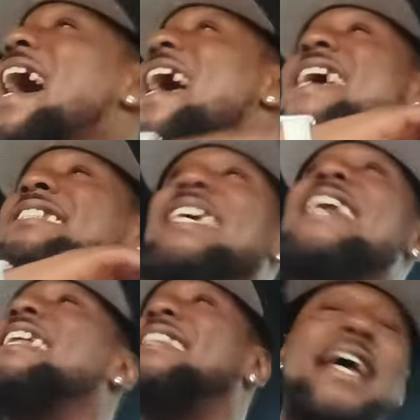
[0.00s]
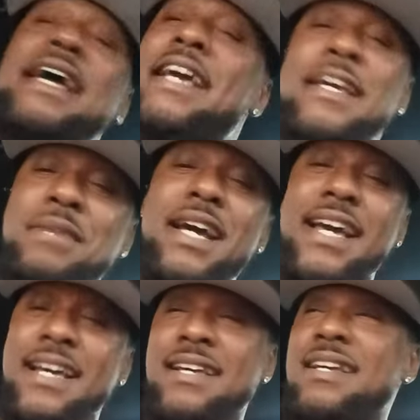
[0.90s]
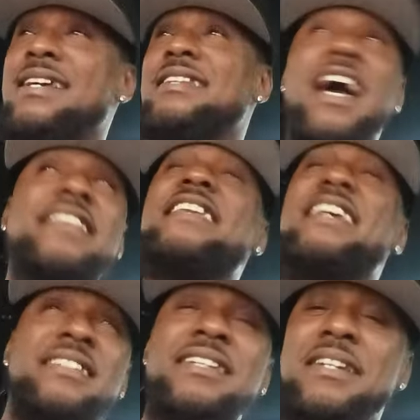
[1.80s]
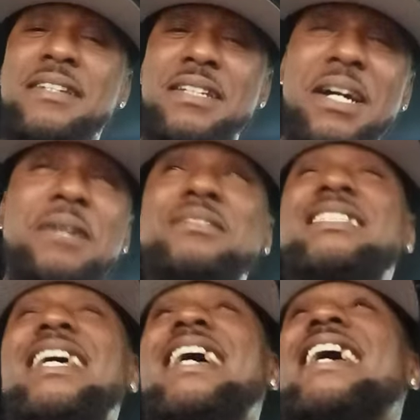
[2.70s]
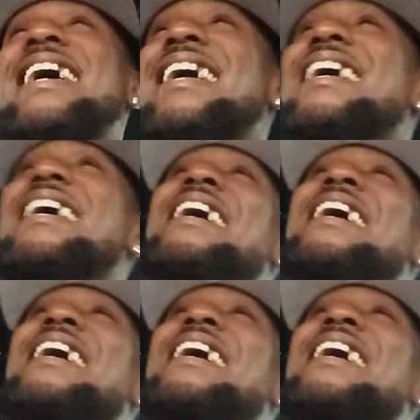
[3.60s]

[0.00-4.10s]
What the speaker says: I ain't said a thing, man. Nothing. You know what I'm saying?